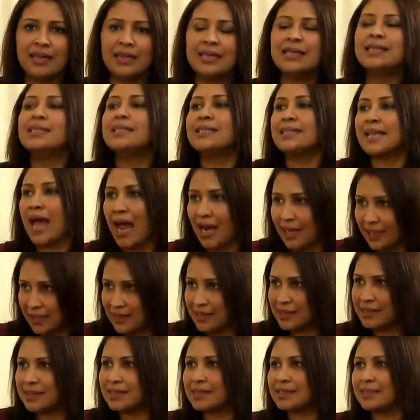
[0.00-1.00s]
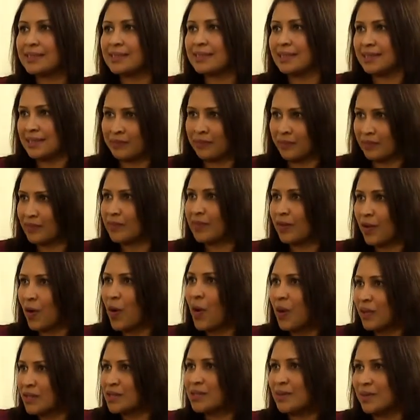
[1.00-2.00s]
his son is
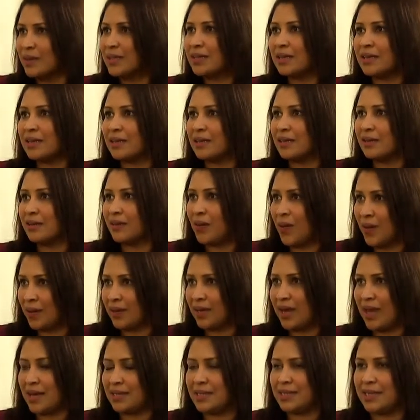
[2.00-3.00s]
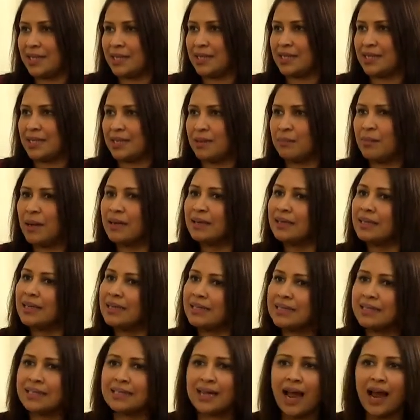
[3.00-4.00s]
also in the organization, but
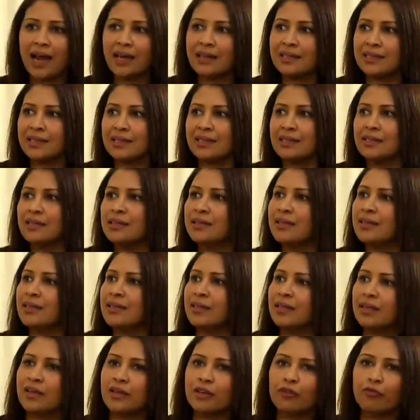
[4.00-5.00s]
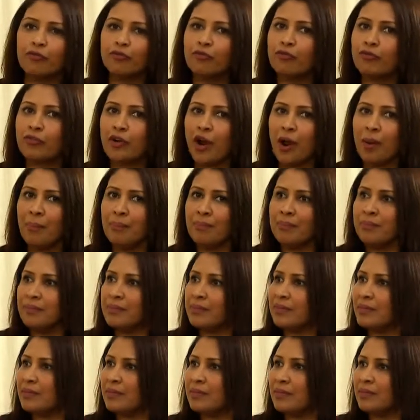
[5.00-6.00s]
he started
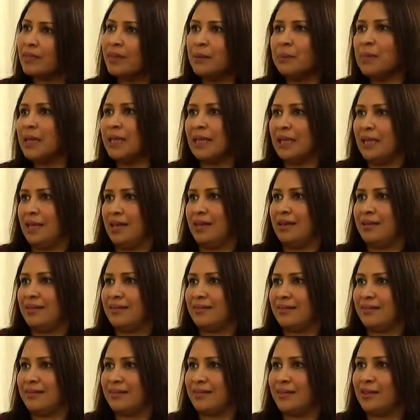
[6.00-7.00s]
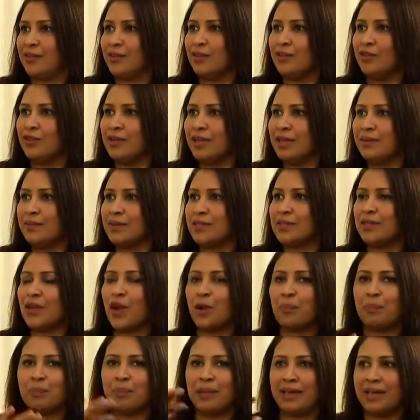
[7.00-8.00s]
from the beginning. Sure. He was
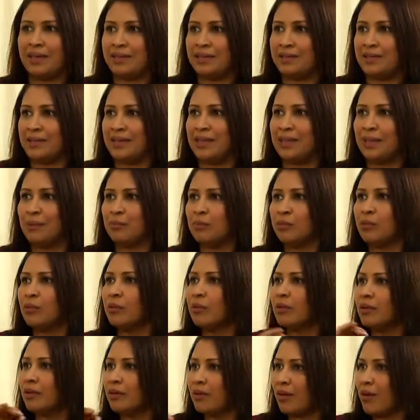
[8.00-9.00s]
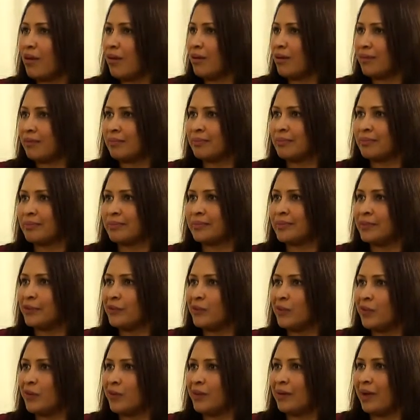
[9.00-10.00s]
not placed in the board or
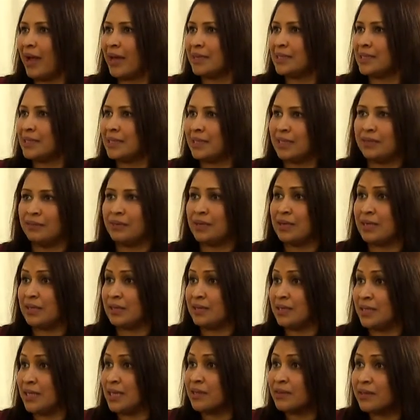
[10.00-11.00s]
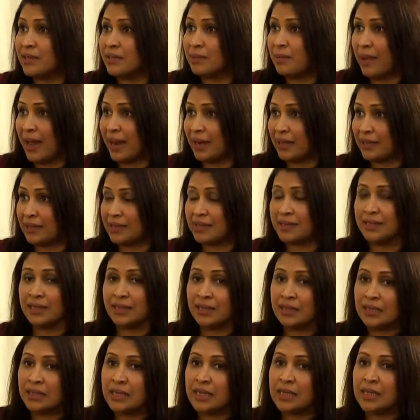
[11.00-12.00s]
as even a general manager.
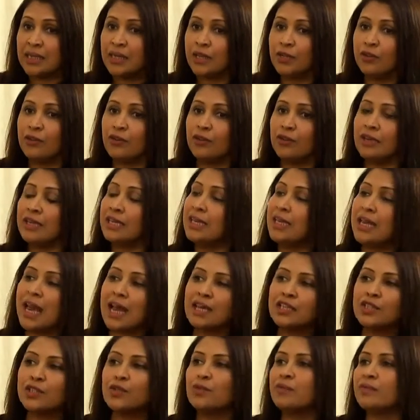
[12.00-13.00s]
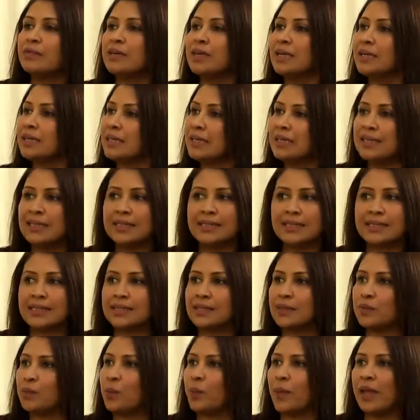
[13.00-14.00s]
He has to work
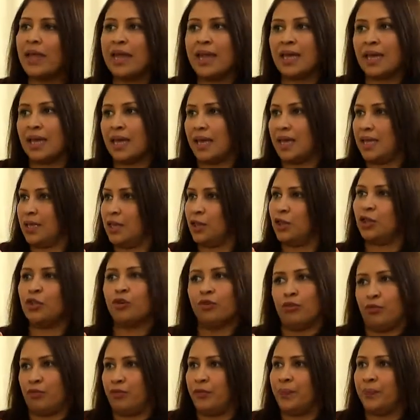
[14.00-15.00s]
his way through.